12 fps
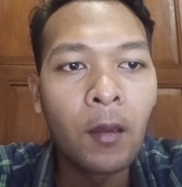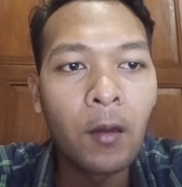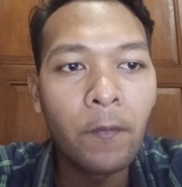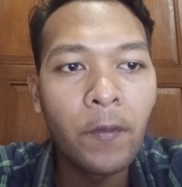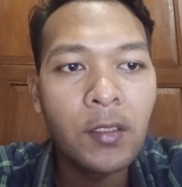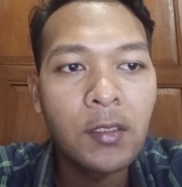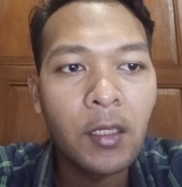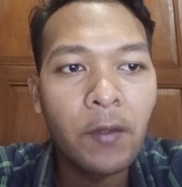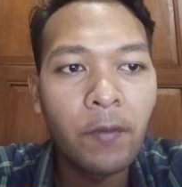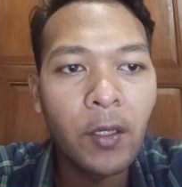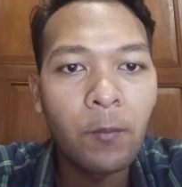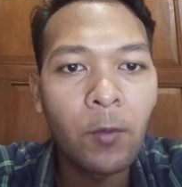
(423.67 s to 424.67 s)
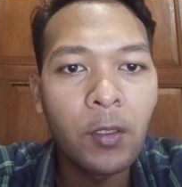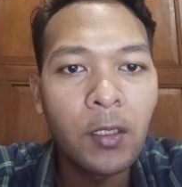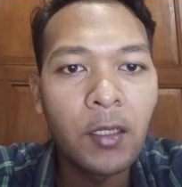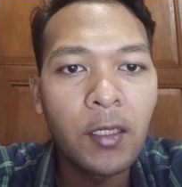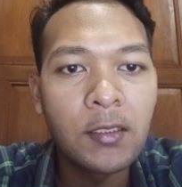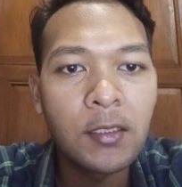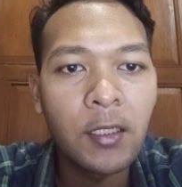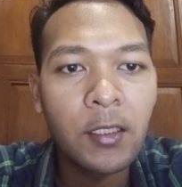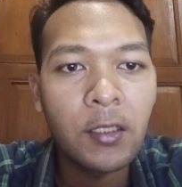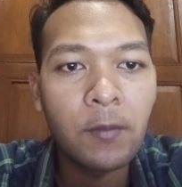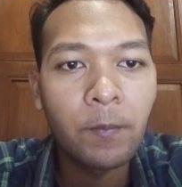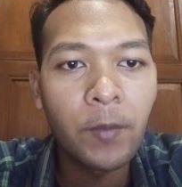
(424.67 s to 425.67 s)
A fixed effect model is
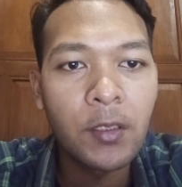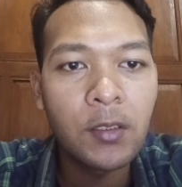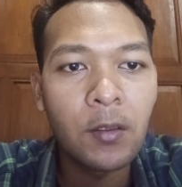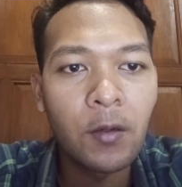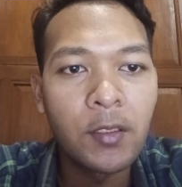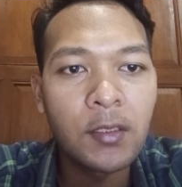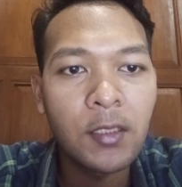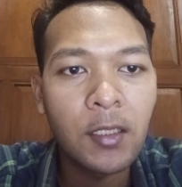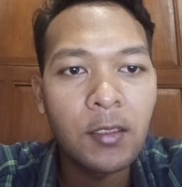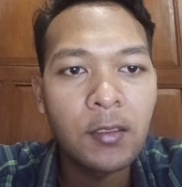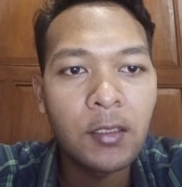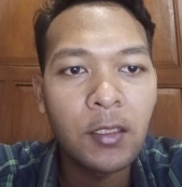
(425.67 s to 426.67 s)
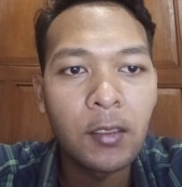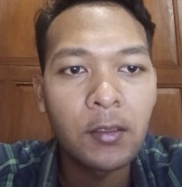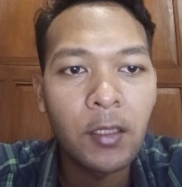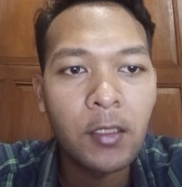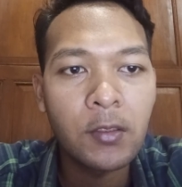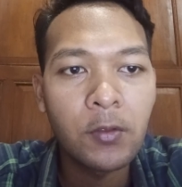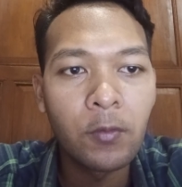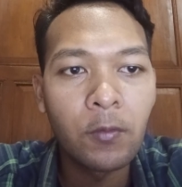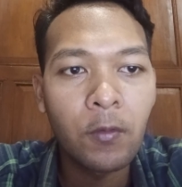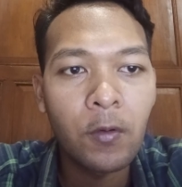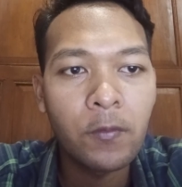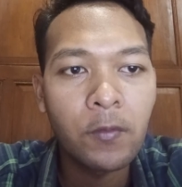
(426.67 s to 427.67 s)
selected based on statistical tests to
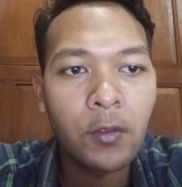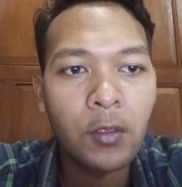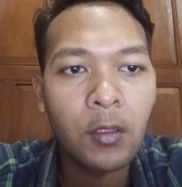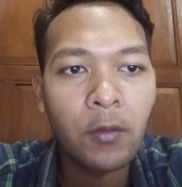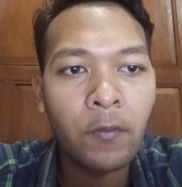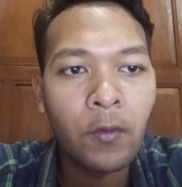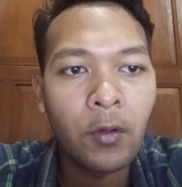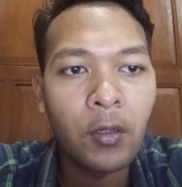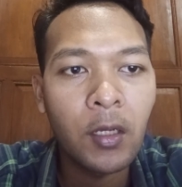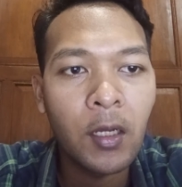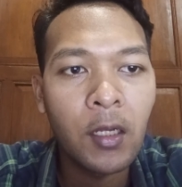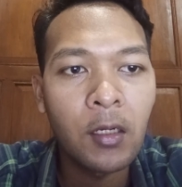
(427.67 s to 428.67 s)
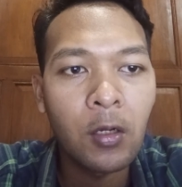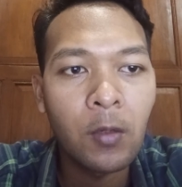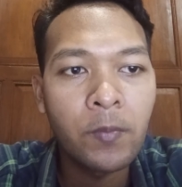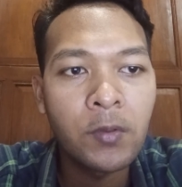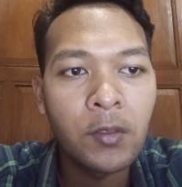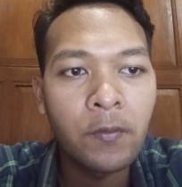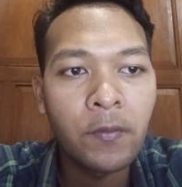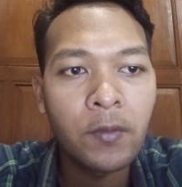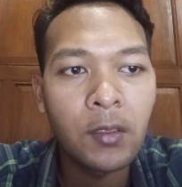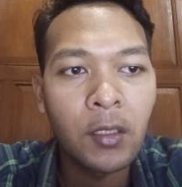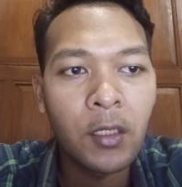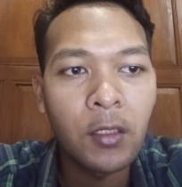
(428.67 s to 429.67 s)
control for unobserved
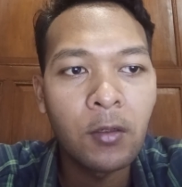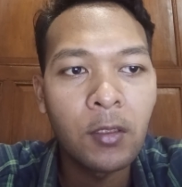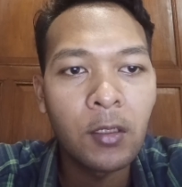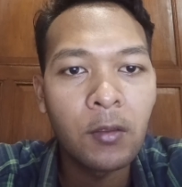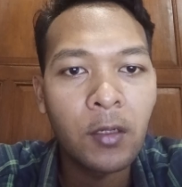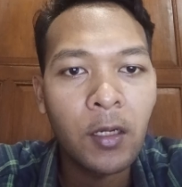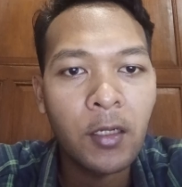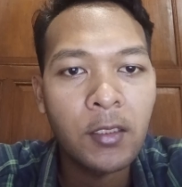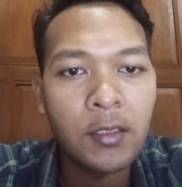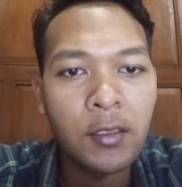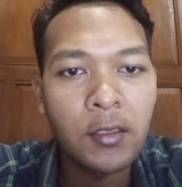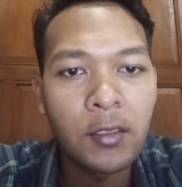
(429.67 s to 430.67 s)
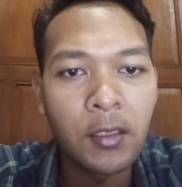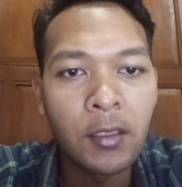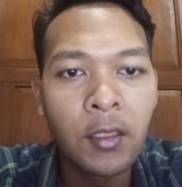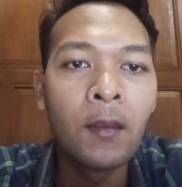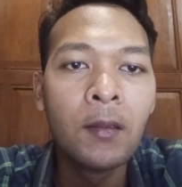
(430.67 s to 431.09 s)
regional characteristics.